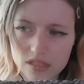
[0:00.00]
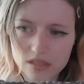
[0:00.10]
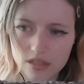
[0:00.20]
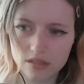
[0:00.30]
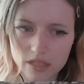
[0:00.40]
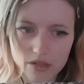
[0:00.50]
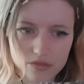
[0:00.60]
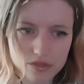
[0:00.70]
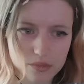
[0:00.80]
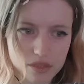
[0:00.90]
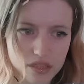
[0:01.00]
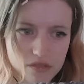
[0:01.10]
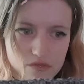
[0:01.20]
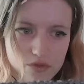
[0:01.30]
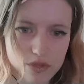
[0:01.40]
turned out to be
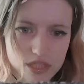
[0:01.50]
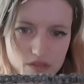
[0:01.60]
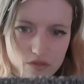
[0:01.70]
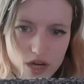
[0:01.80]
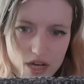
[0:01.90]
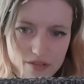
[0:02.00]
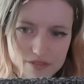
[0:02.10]
45.